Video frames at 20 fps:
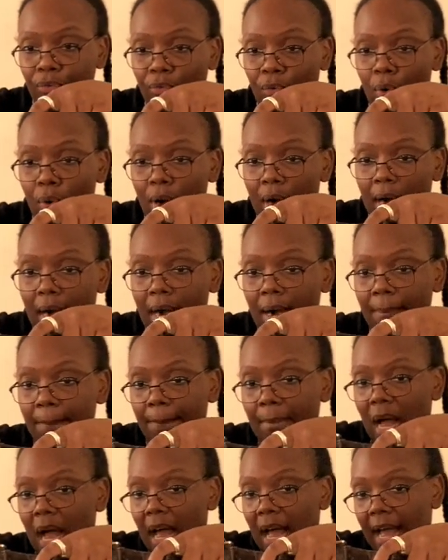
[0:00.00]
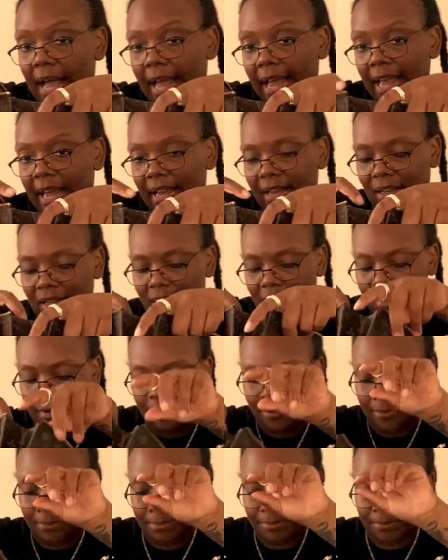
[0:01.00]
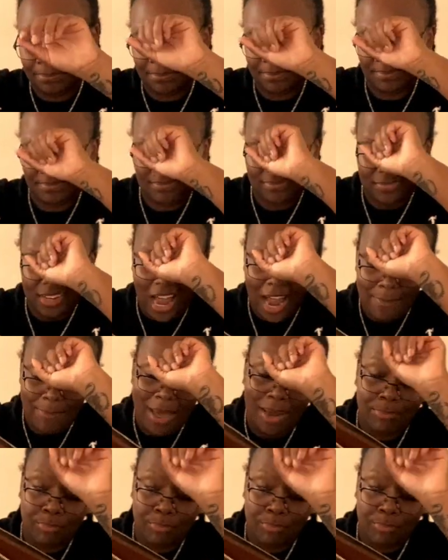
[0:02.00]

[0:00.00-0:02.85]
for my um, iPad